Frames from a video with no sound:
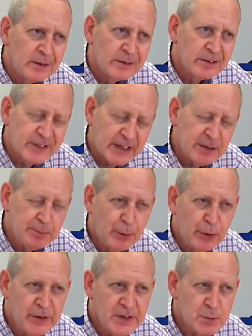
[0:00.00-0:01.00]
The second
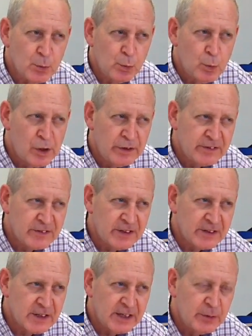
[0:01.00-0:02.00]
point was
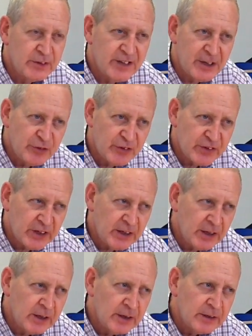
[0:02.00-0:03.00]
that it was interesting
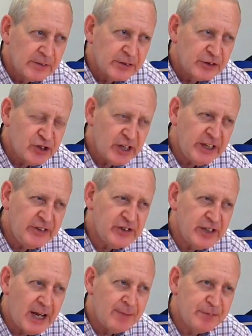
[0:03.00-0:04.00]
the change
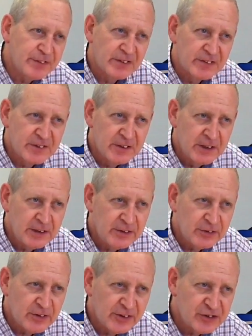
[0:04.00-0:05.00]
in emphasis,
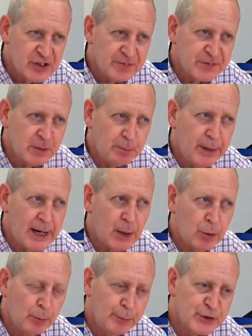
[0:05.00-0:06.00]
the shift in
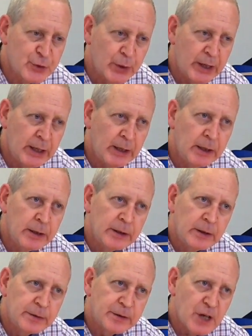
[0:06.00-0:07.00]
power between
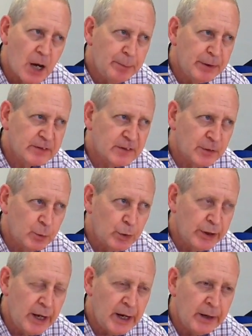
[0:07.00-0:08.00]
the topics on the
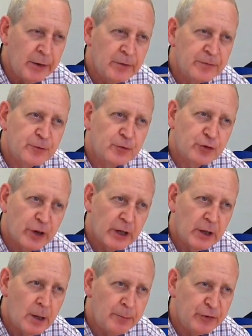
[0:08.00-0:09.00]
one hand of
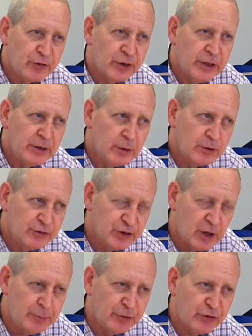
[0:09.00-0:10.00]
trigonometry,
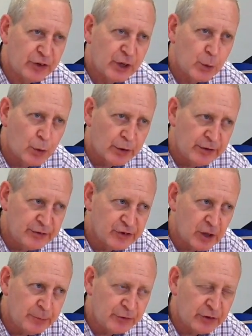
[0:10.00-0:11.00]
geometry, coordinate
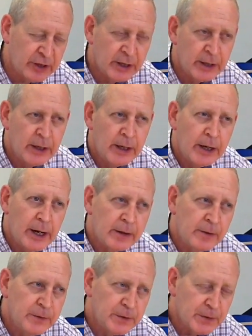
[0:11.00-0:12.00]
geometry, and
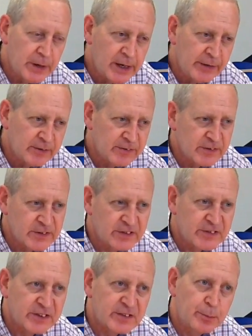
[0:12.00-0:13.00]
on the other hand,
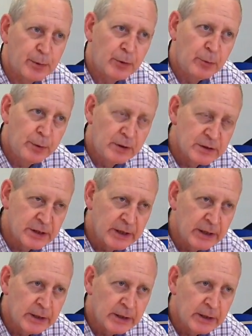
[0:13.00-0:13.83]
statistics and probability.